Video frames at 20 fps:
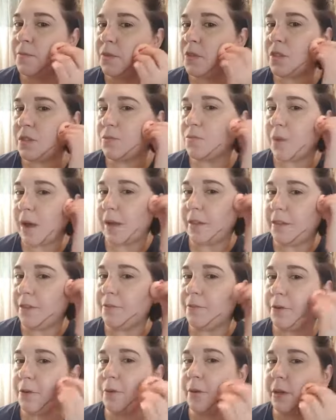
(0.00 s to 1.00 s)
just ride the
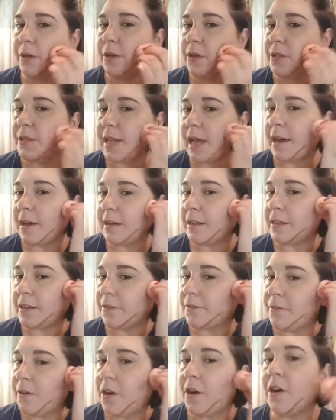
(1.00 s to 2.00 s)
four wheelers out at the
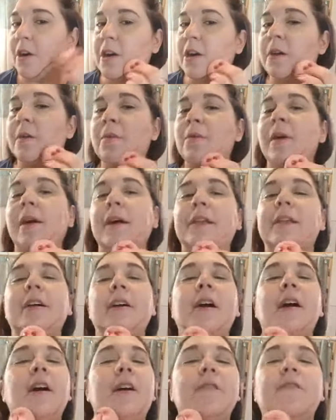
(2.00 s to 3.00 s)
farm, ride the
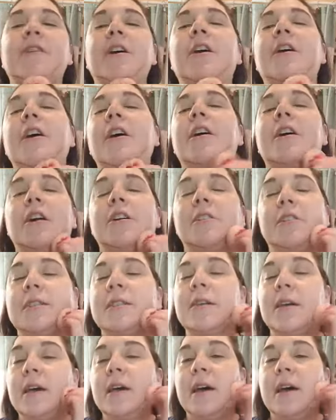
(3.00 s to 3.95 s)
golf carts,